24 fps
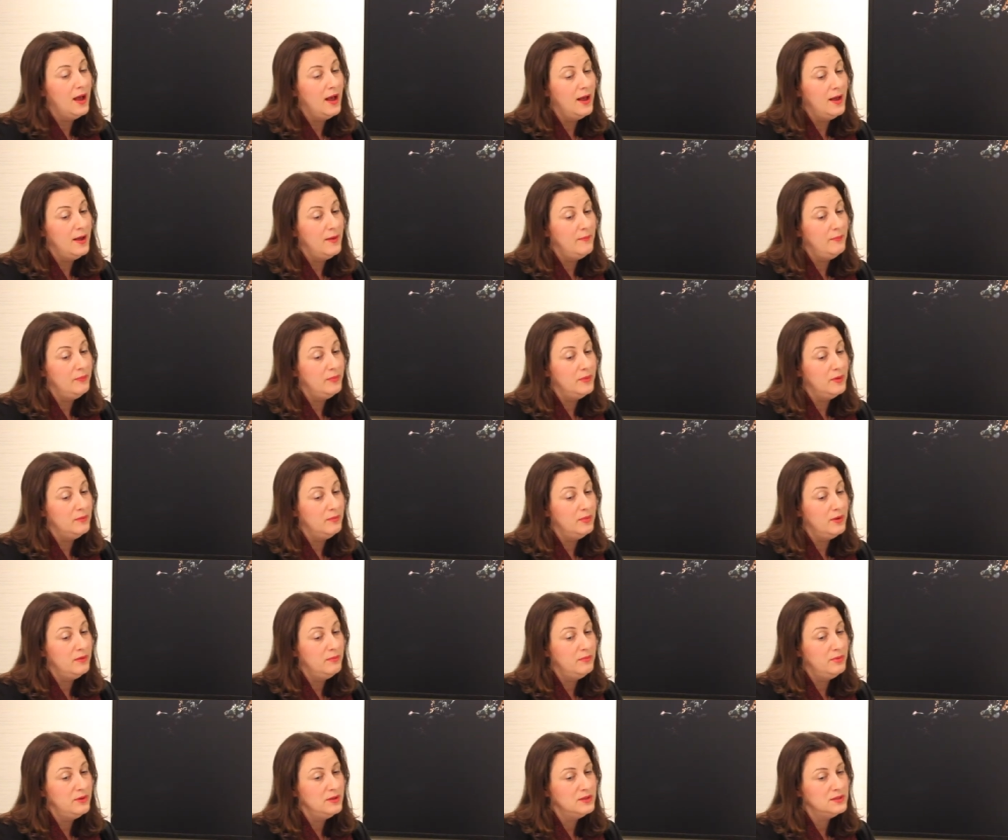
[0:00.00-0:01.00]

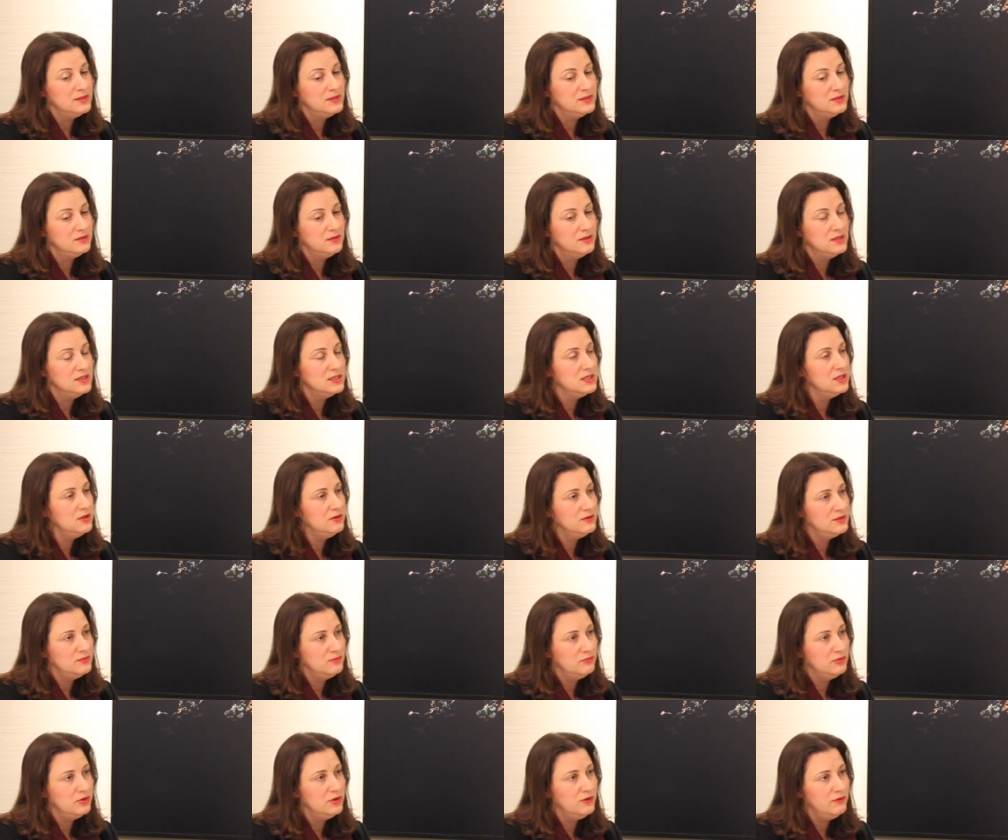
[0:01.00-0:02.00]
But
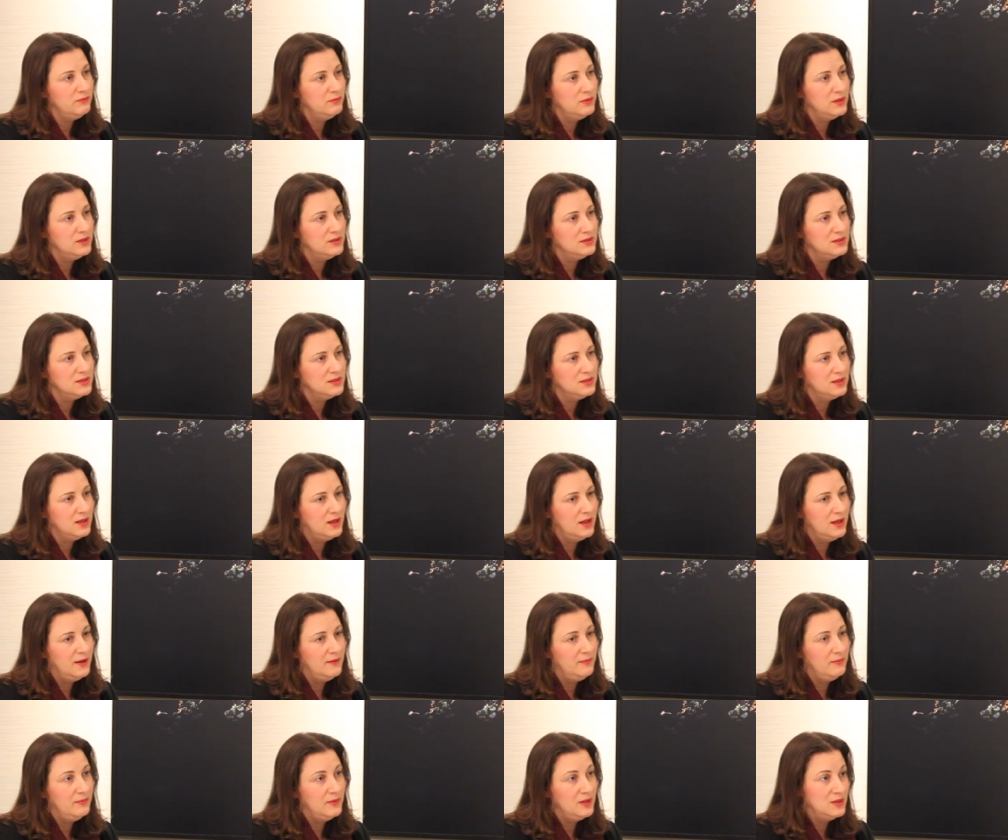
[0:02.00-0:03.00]
continuous improvement
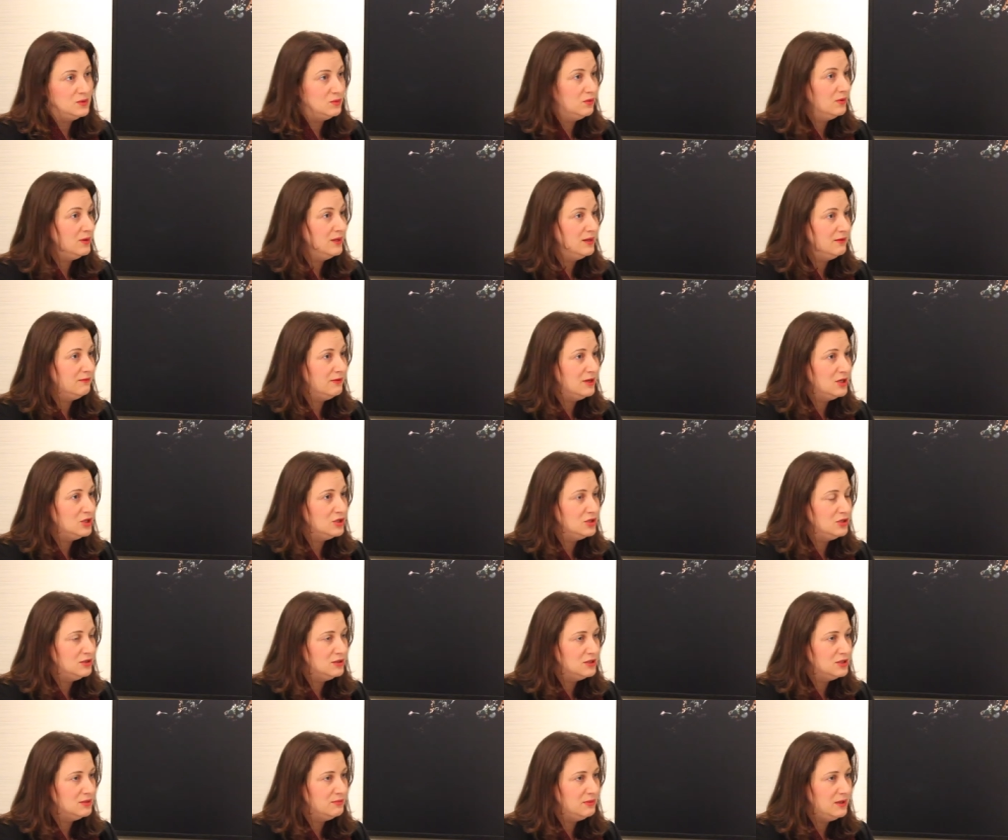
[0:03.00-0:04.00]
is what
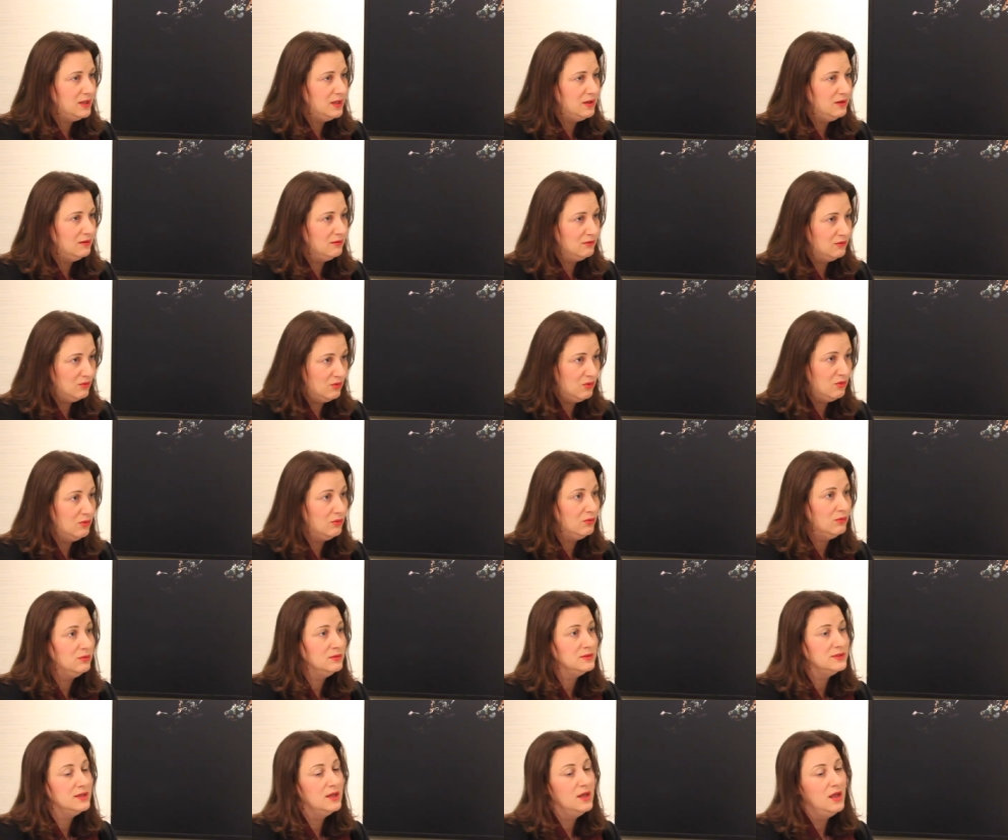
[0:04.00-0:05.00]
innovation used to be
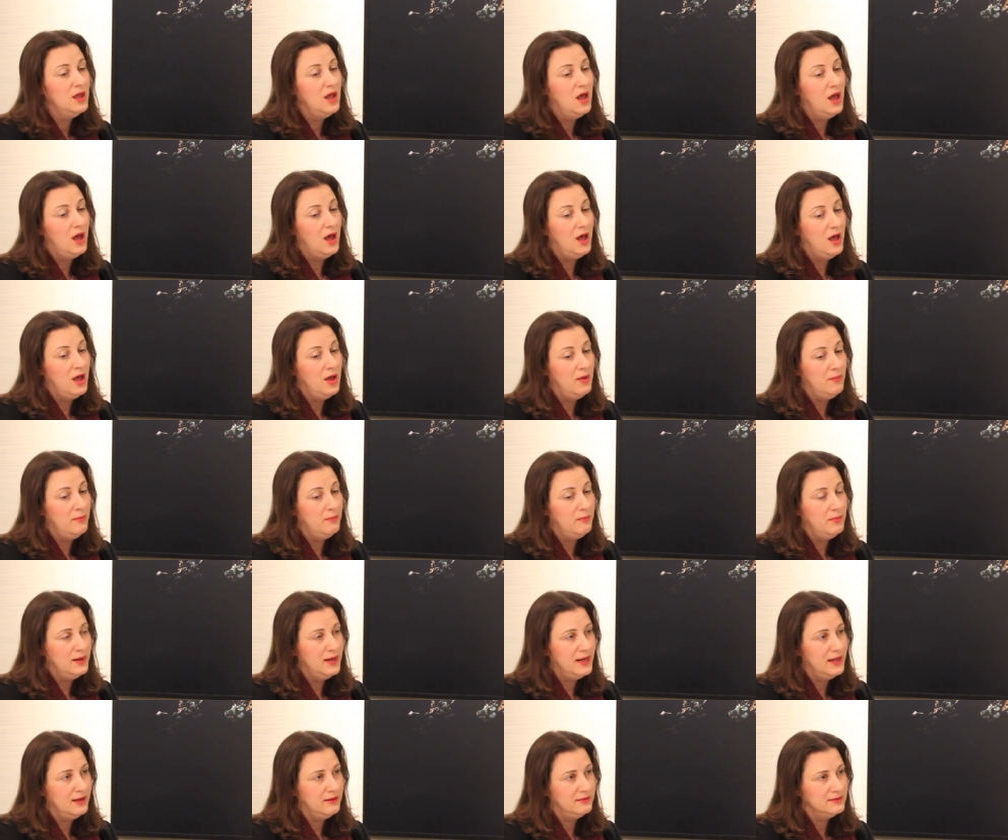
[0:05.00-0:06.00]
called.
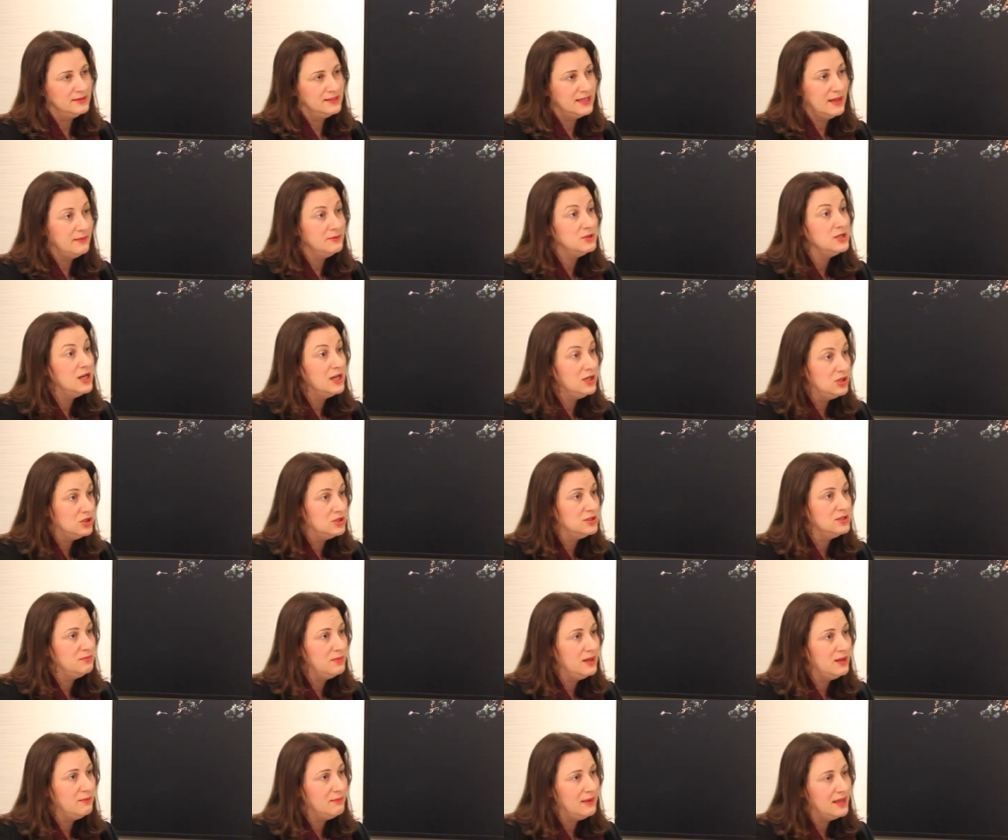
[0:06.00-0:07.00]
But now step changes
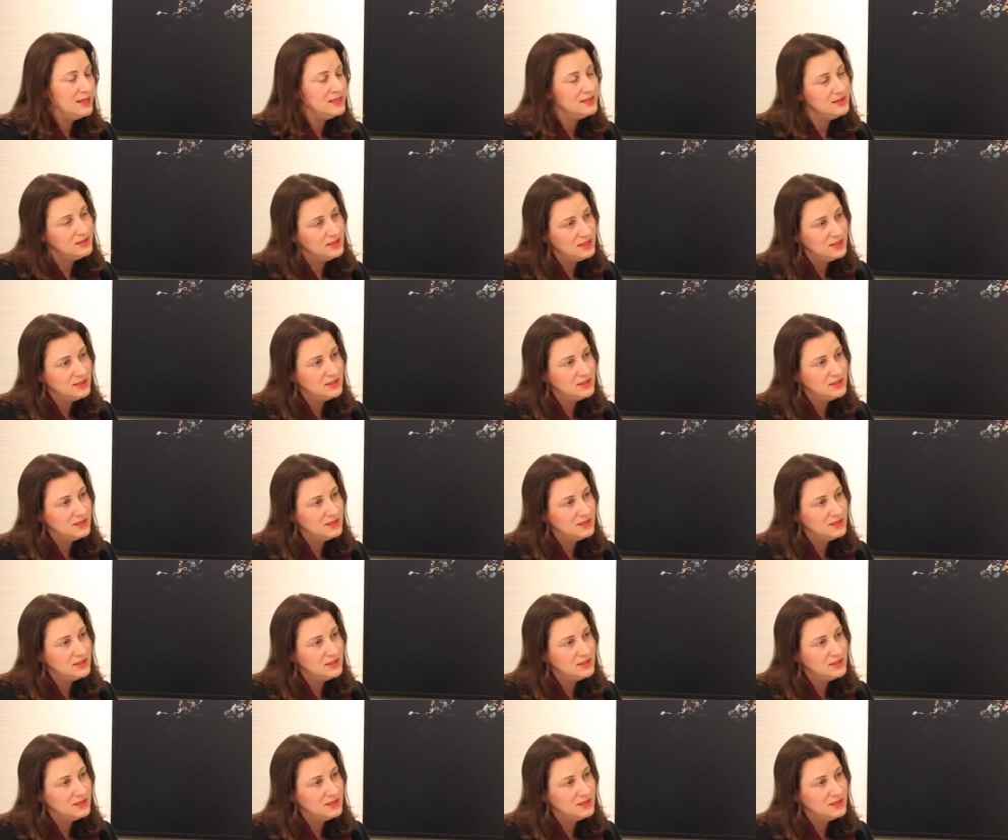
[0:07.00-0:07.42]
are being made in the